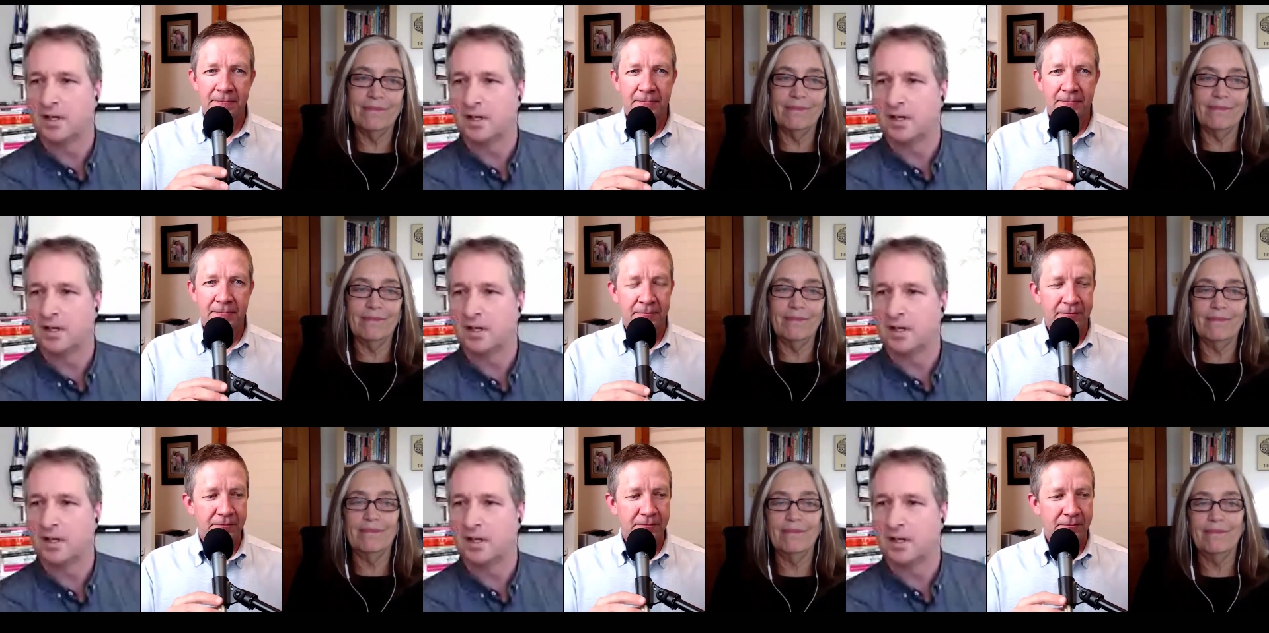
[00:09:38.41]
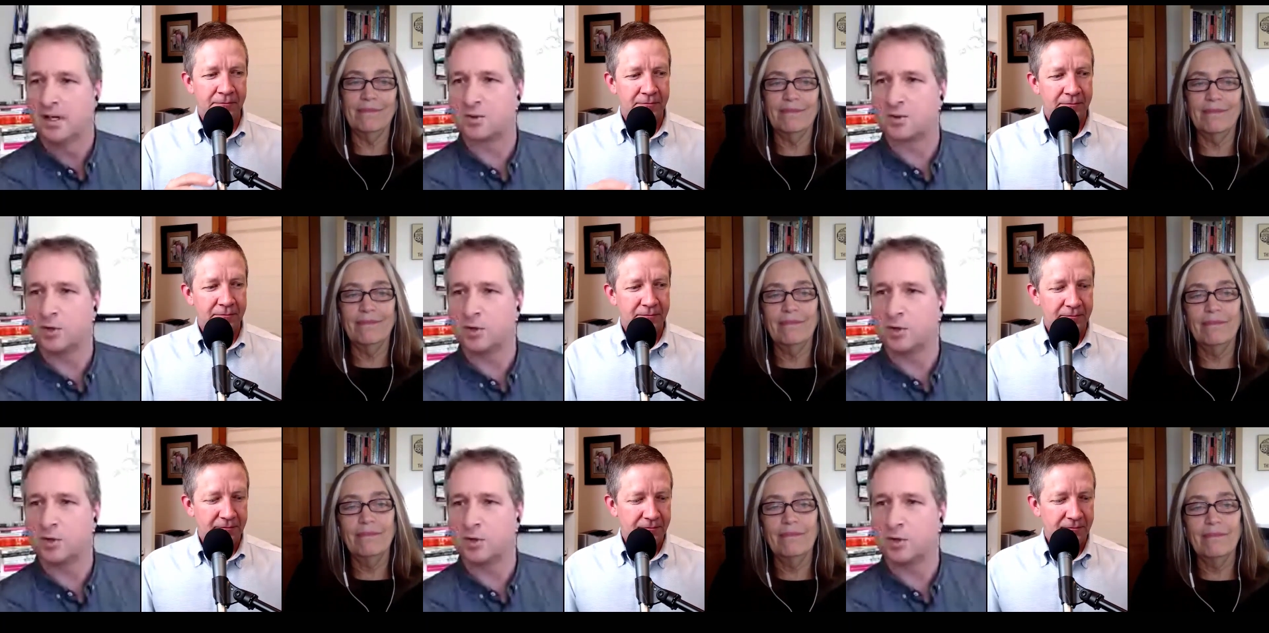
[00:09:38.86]
Speaker 1: I'll just
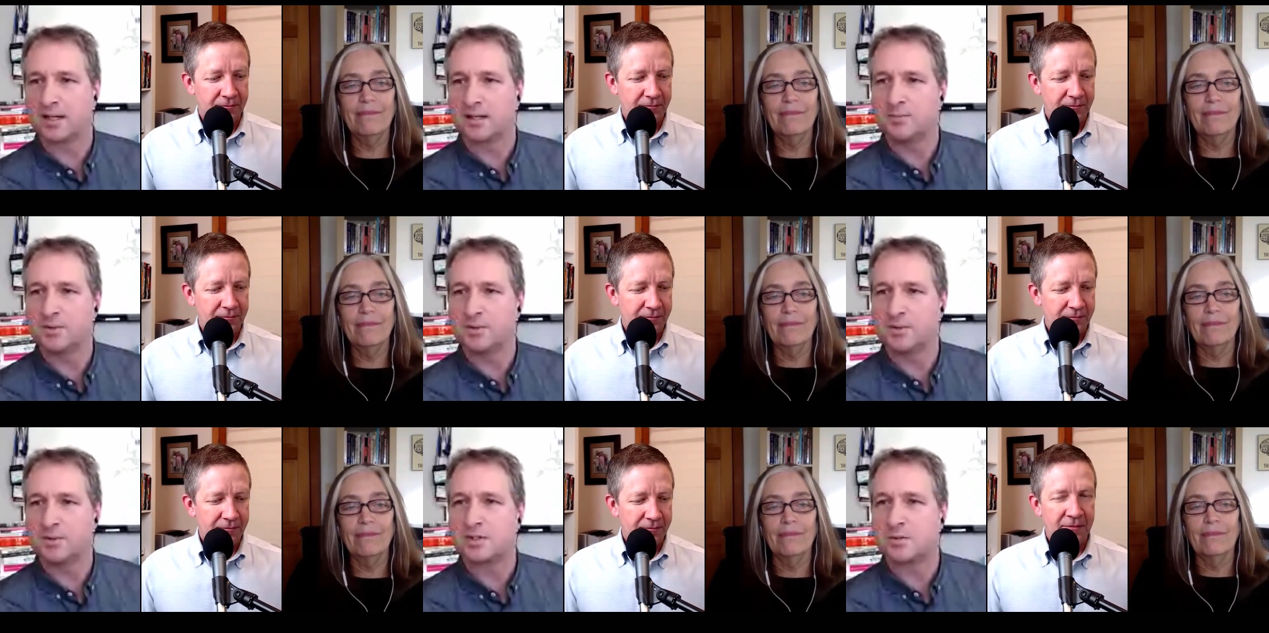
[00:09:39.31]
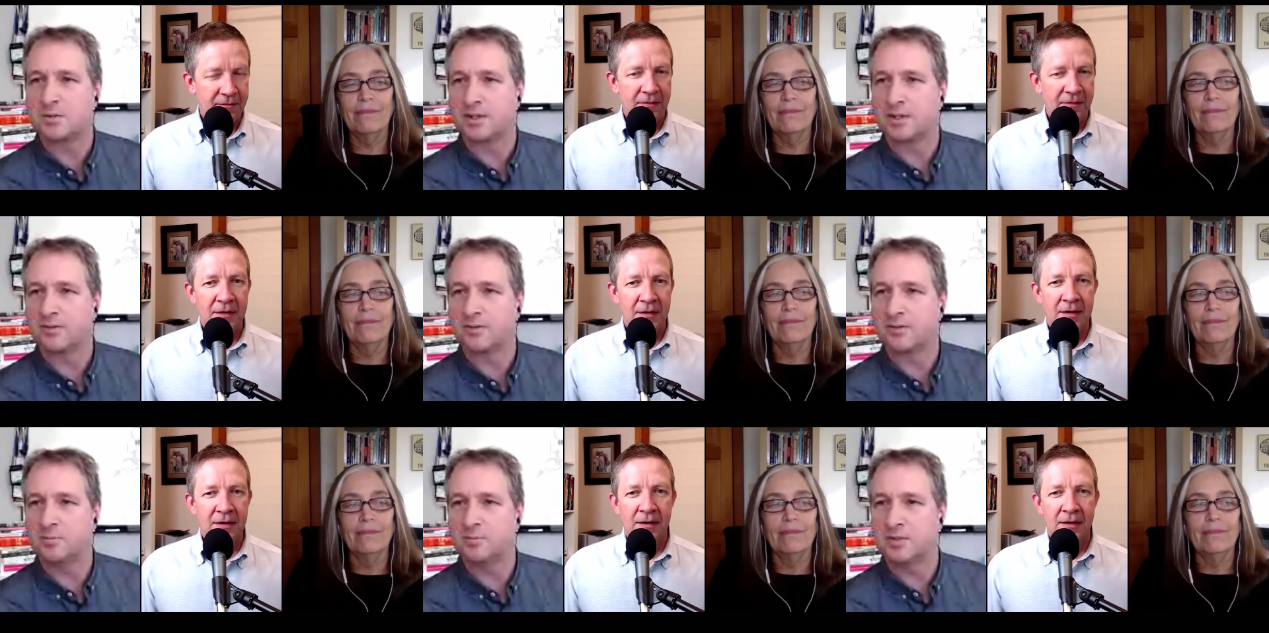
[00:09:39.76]
scroll back and make sure we
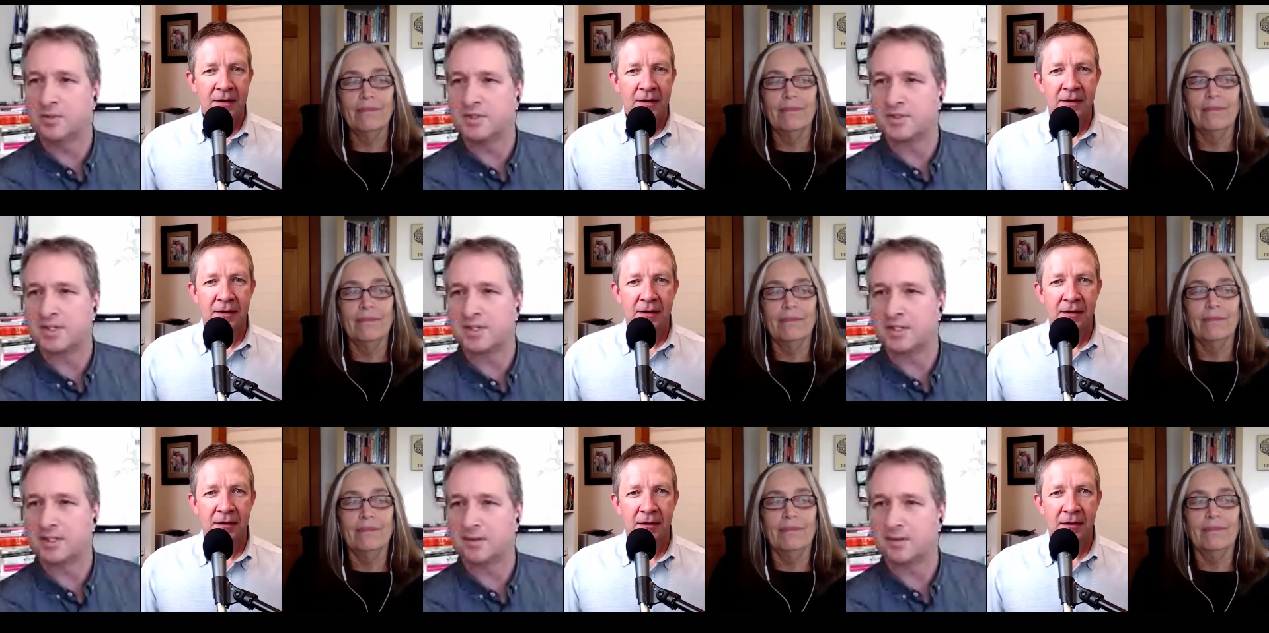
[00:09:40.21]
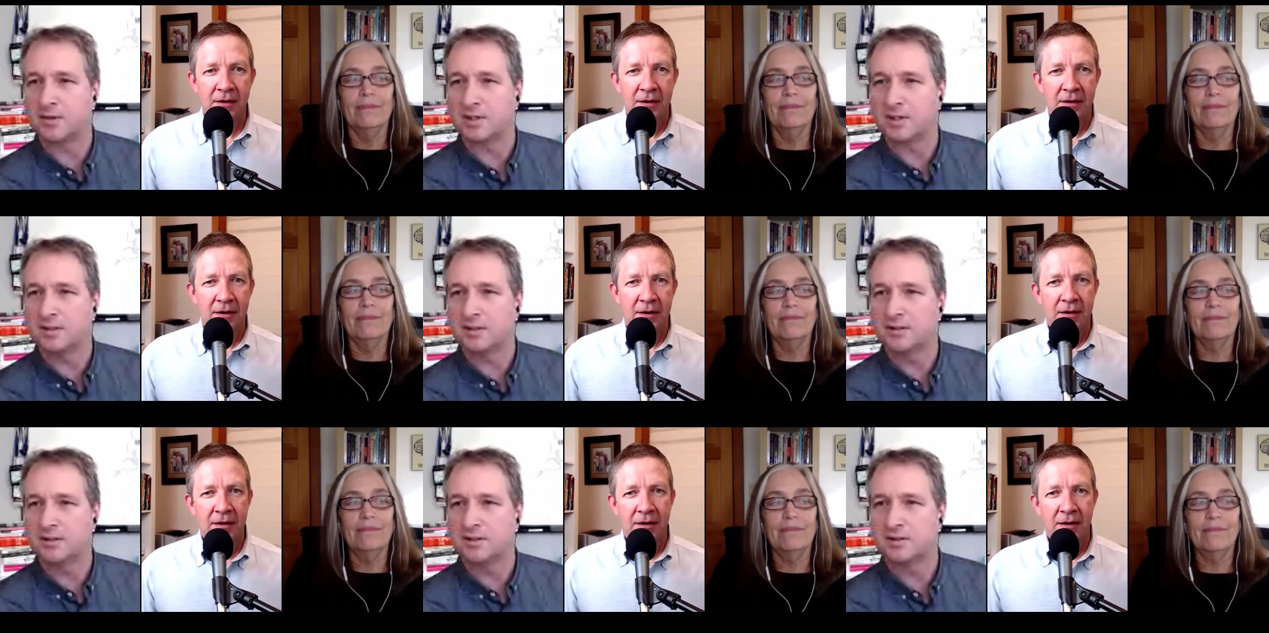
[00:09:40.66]
haven't missed
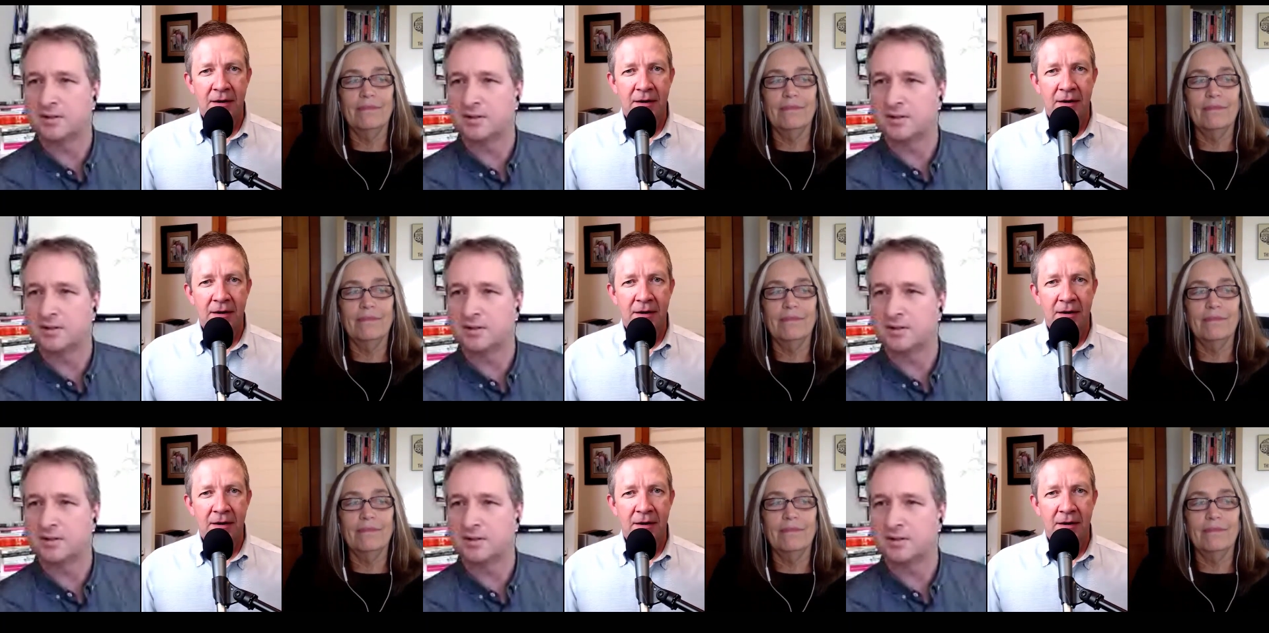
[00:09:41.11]
anything